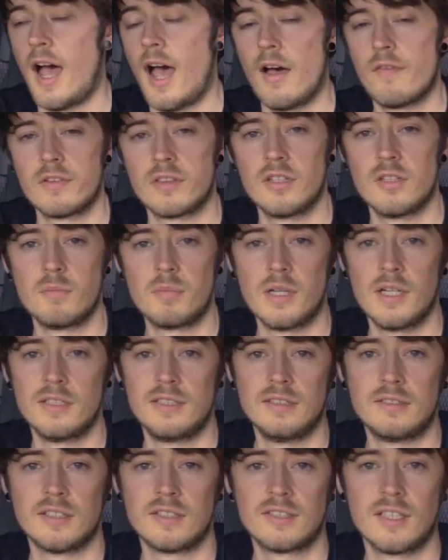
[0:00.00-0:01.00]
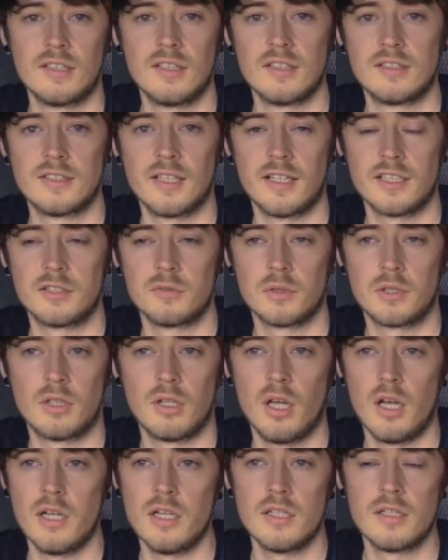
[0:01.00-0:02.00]
Having the ability to send this out to a
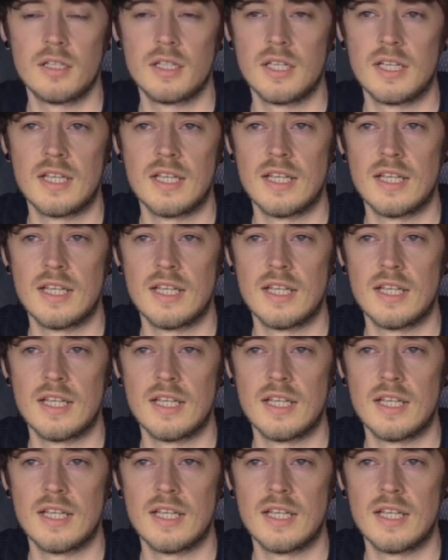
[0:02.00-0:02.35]
client